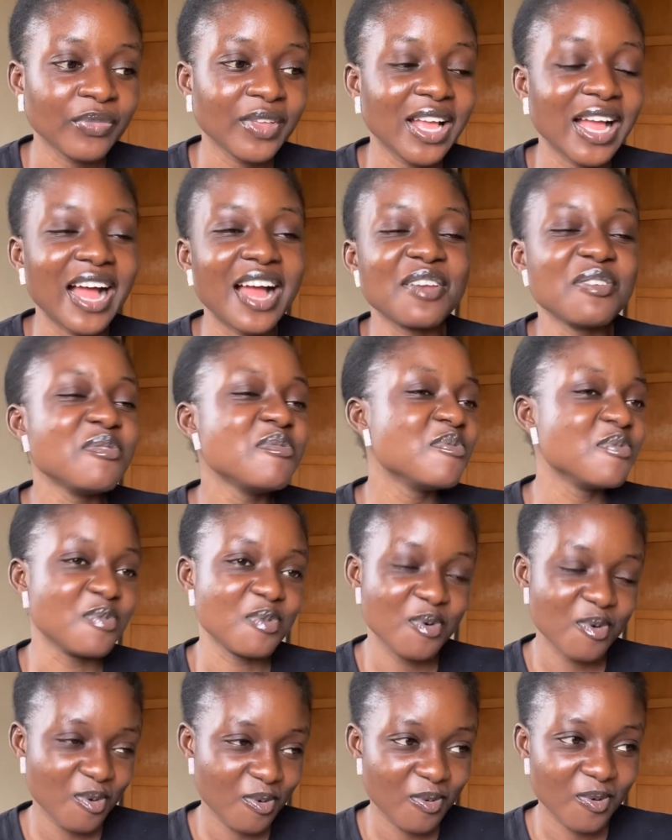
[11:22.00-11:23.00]
I don't
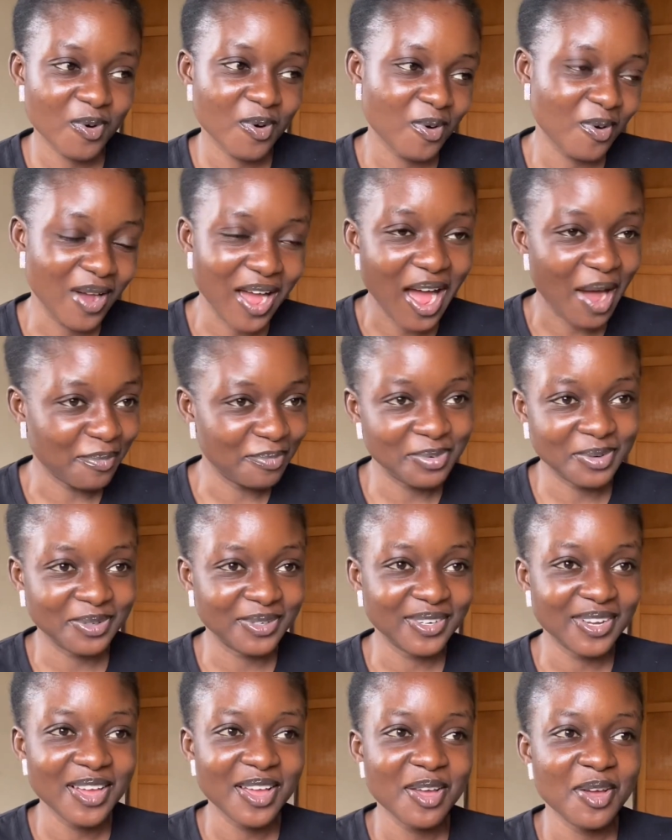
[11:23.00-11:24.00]
know what
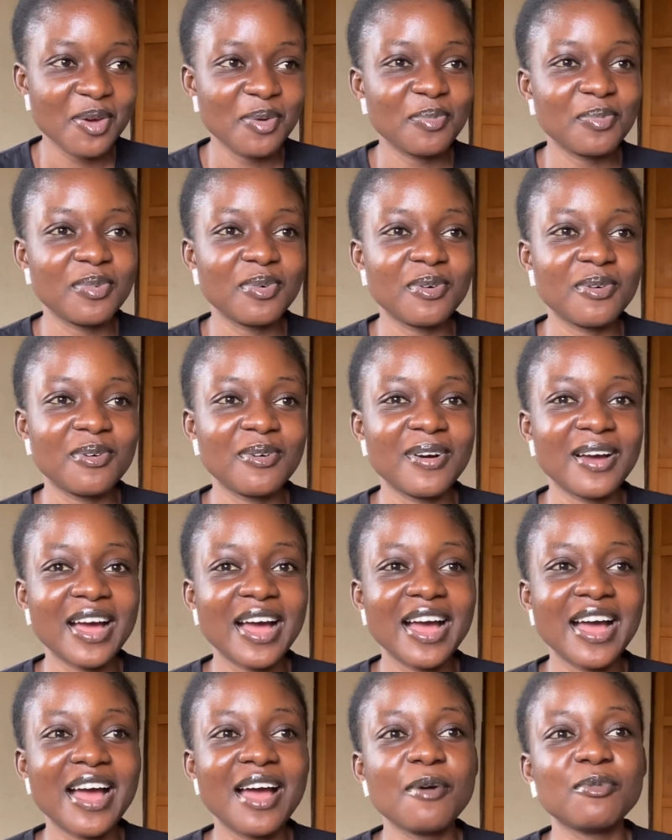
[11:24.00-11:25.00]
happened, but
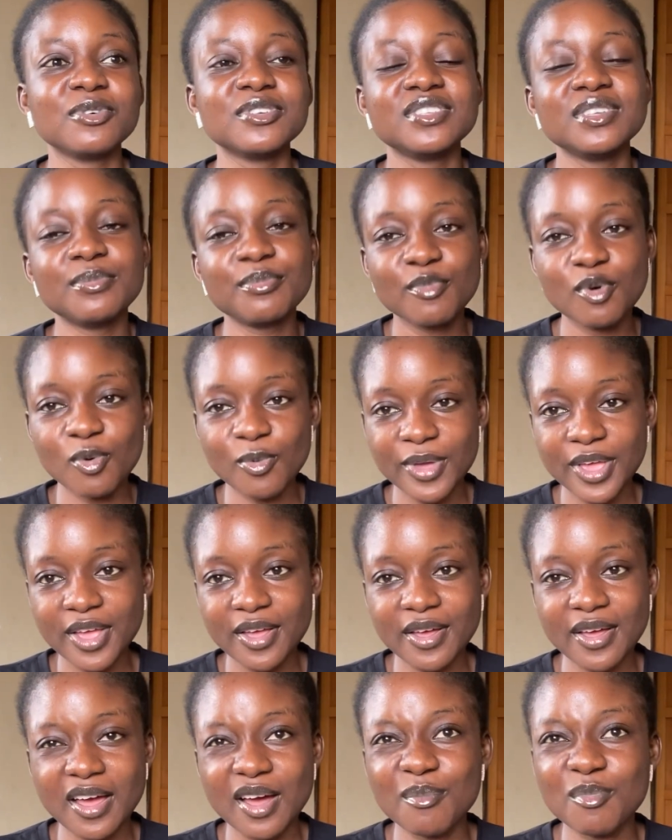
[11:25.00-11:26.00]
I was in Mowe,
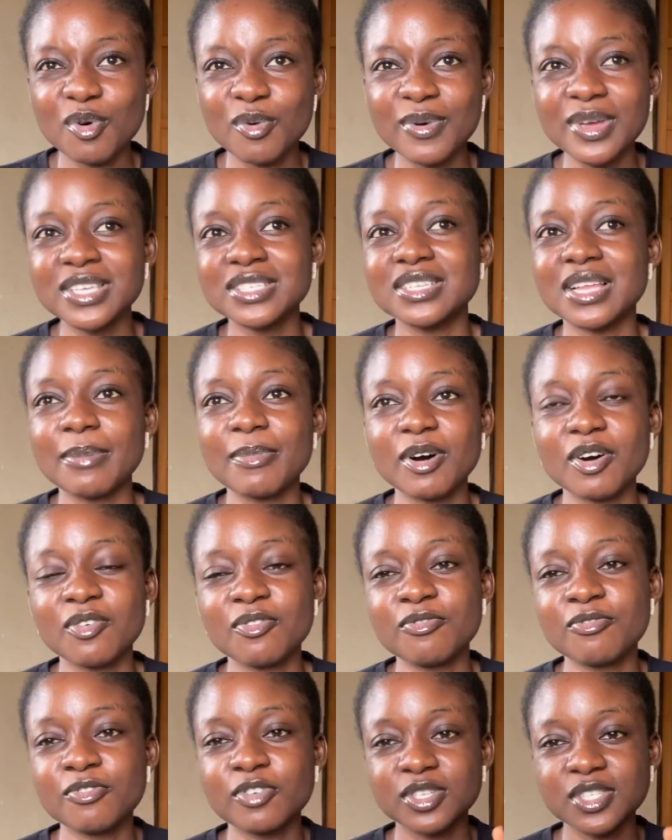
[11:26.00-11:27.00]
and Mowe is
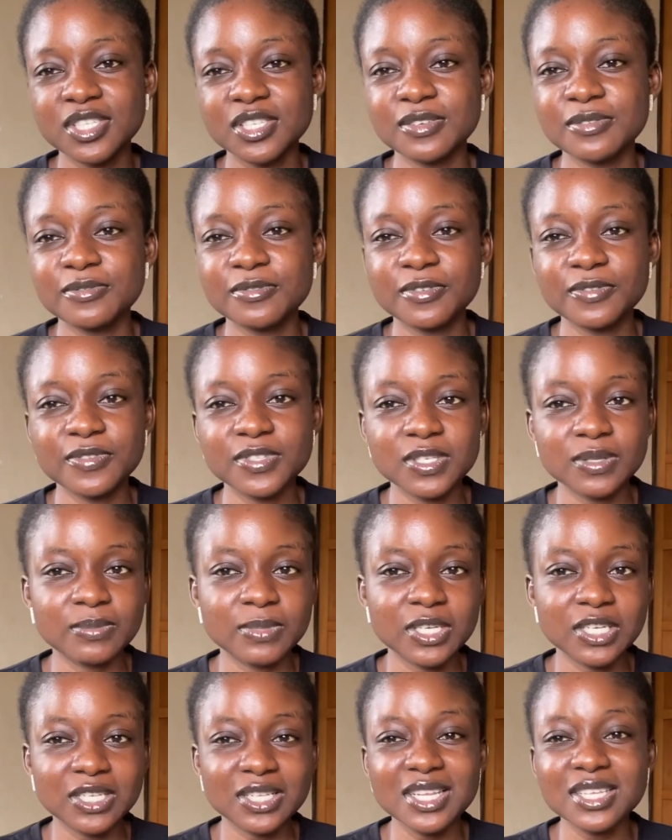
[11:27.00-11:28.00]
about 40-50
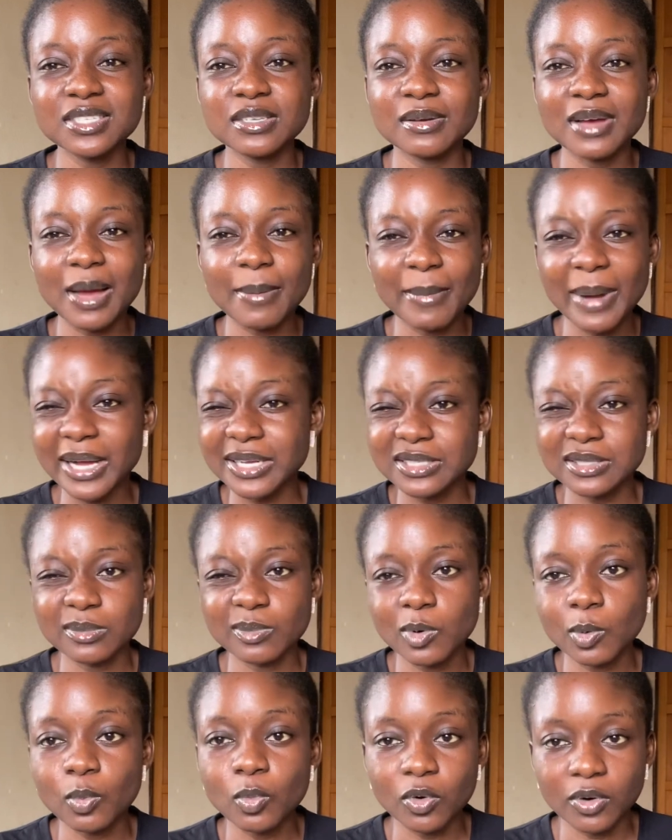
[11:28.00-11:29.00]
minutes, let's say
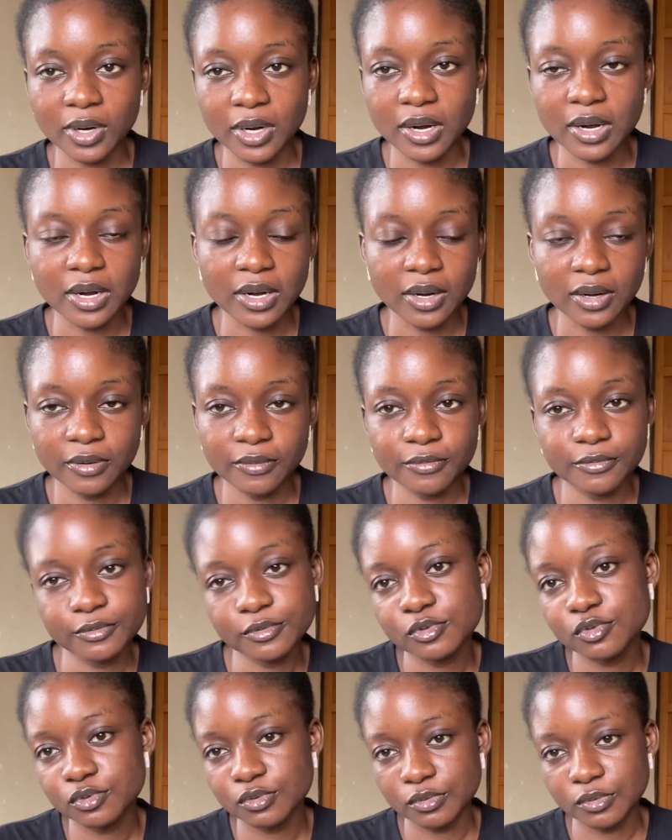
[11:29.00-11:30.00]
maximum 1 hour
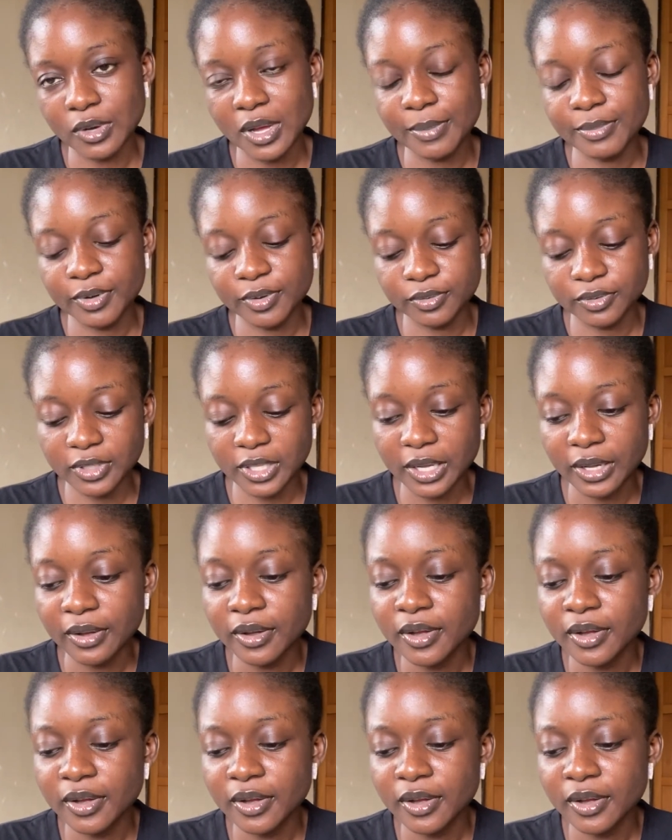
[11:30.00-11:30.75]
to Abeokuta.